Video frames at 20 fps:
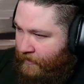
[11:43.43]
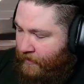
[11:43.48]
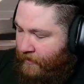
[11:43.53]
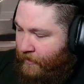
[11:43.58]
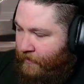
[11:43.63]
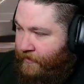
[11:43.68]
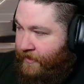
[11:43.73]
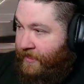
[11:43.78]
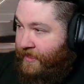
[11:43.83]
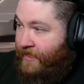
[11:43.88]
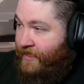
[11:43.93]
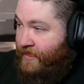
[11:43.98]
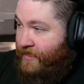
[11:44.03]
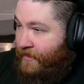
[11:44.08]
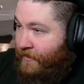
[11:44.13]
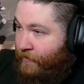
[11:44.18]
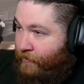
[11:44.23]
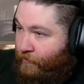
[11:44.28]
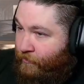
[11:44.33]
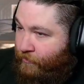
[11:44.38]
Okay, he's
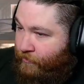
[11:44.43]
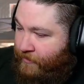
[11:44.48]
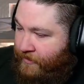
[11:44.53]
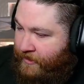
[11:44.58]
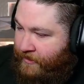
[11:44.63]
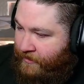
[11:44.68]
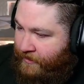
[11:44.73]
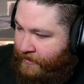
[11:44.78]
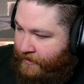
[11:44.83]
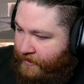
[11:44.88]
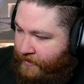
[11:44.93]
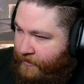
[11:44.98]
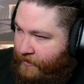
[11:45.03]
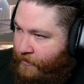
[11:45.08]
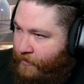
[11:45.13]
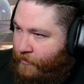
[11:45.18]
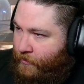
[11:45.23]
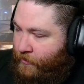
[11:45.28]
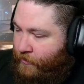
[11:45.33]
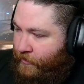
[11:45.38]
in a really
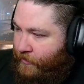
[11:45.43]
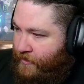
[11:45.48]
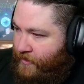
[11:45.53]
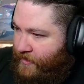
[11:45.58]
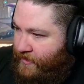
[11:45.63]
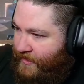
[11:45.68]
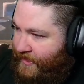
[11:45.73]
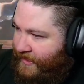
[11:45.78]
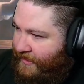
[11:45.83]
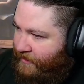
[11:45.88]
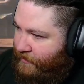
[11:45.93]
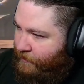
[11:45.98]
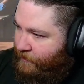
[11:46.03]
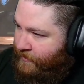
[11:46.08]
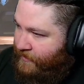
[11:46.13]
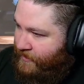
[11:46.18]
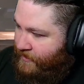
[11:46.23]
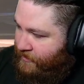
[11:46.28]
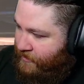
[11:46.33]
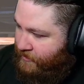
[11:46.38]
good stagger
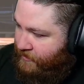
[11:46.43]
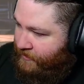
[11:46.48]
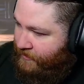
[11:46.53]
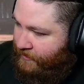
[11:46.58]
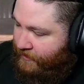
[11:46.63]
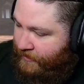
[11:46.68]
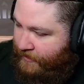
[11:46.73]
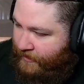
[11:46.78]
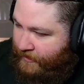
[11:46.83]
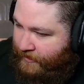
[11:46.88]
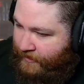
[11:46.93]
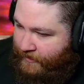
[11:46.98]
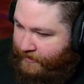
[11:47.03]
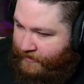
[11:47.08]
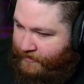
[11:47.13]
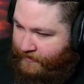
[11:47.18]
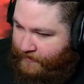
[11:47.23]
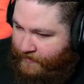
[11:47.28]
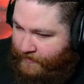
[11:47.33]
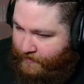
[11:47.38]
position.
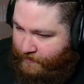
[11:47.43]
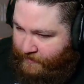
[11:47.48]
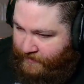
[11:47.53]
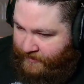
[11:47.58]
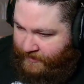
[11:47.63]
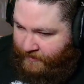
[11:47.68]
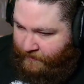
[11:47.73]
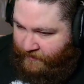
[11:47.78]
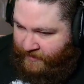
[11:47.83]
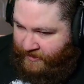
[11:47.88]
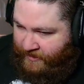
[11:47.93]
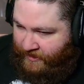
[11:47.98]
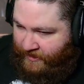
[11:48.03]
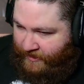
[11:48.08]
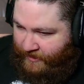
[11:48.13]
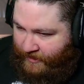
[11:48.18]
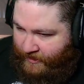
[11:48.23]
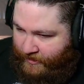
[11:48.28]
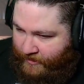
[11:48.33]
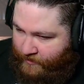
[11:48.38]
So we need to be
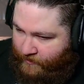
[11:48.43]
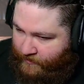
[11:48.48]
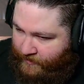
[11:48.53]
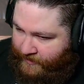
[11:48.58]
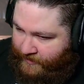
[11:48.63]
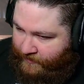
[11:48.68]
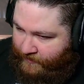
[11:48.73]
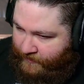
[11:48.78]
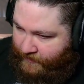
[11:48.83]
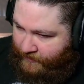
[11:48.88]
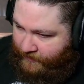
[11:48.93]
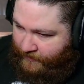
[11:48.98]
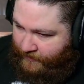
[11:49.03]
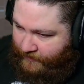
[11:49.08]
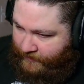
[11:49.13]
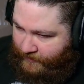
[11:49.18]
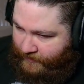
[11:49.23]
here, I think.